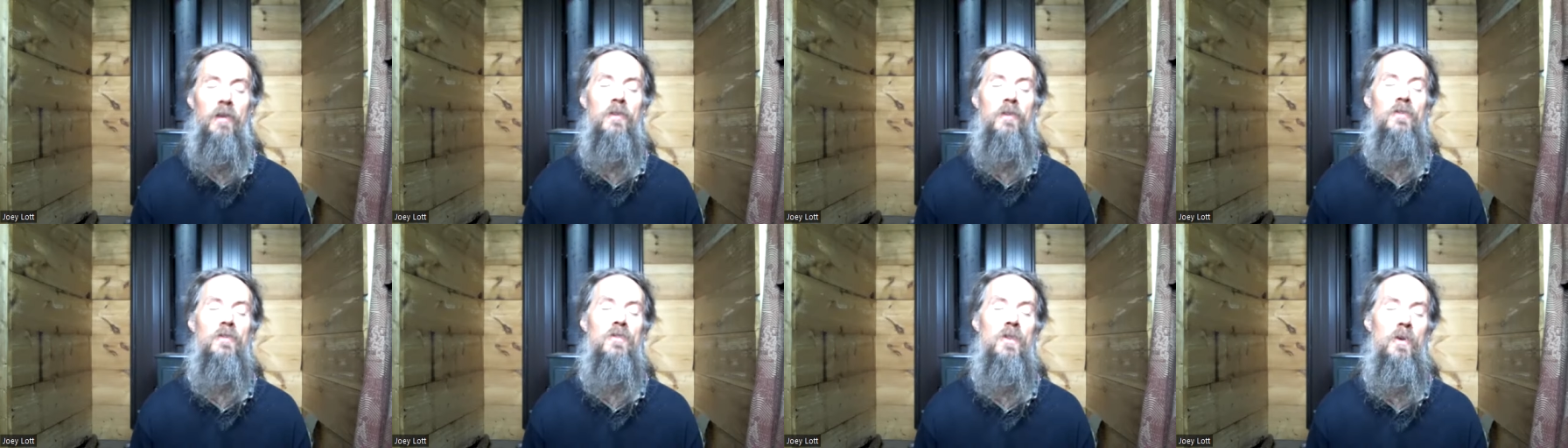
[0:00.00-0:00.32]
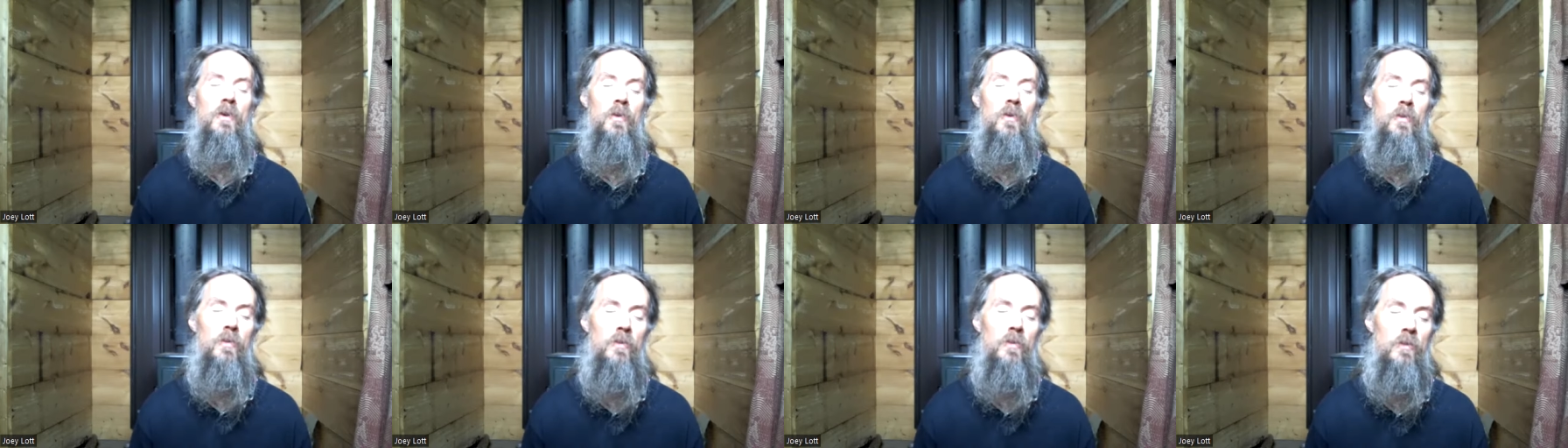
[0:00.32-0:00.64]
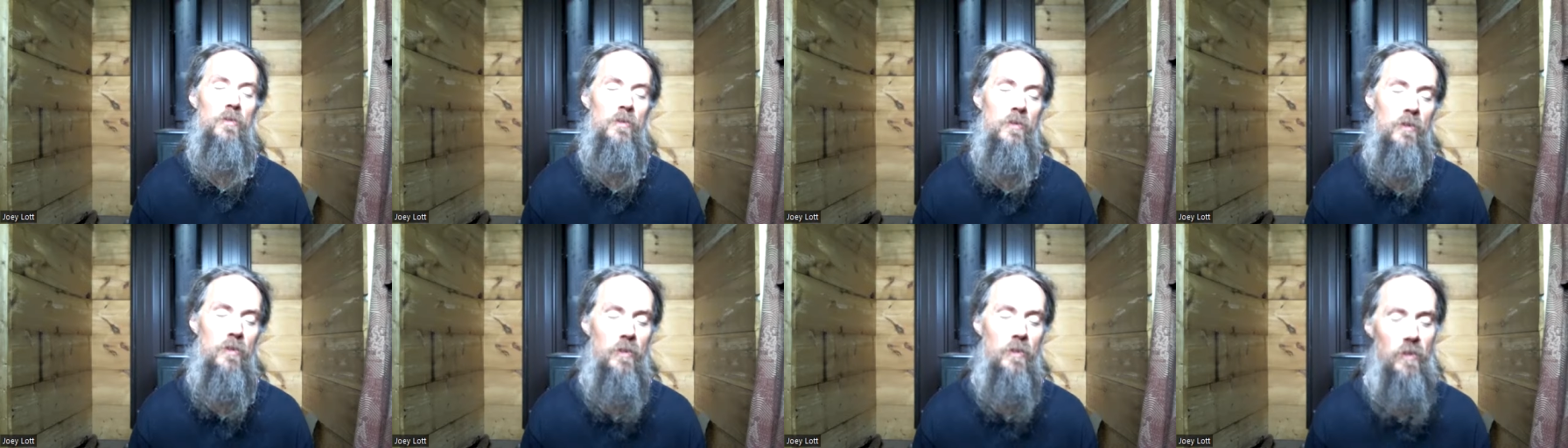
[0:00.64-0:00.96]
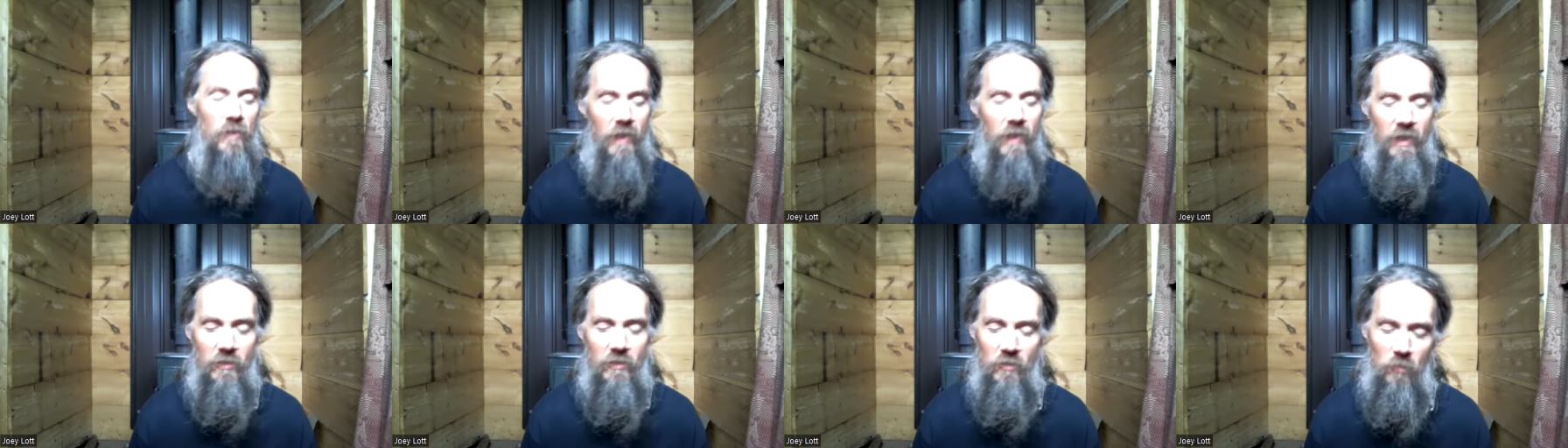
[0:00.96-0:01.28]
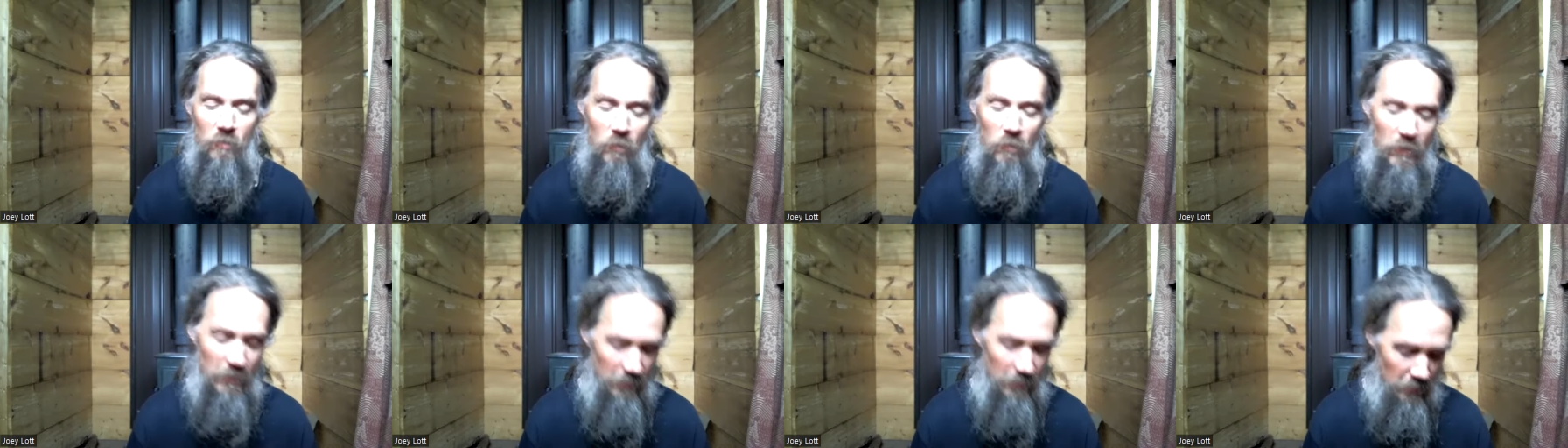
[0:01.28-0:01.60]
So
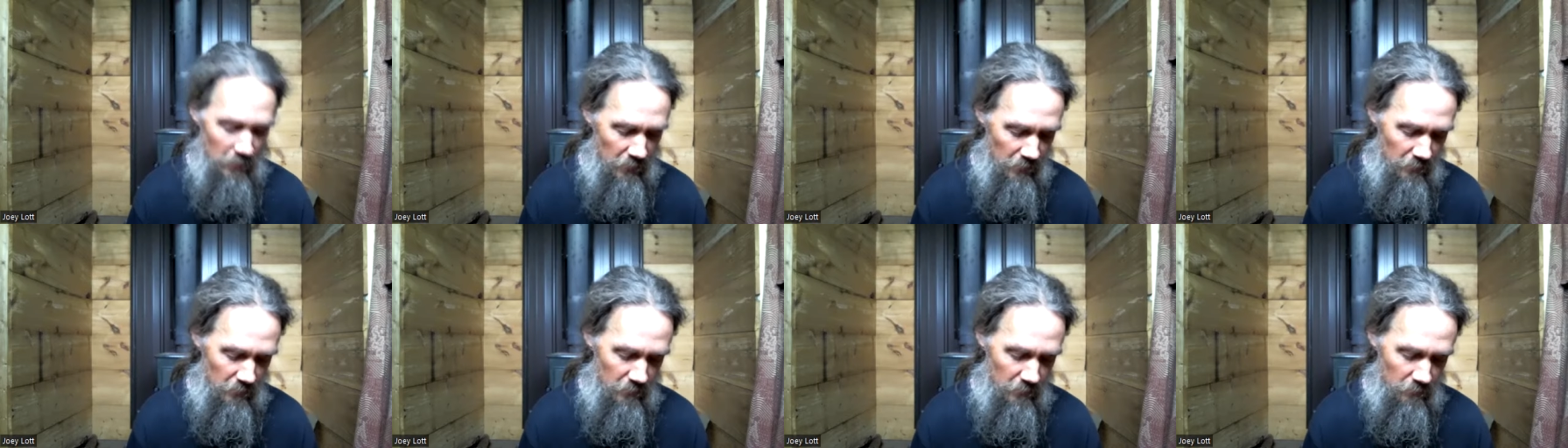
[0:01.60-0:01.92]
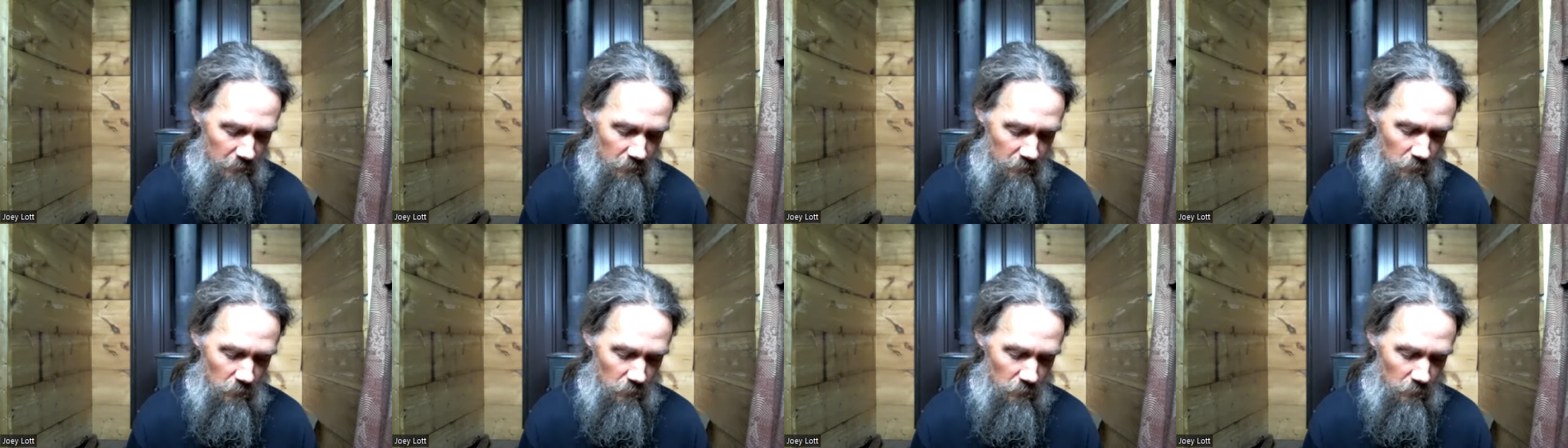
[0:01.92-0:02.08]
that's one thing.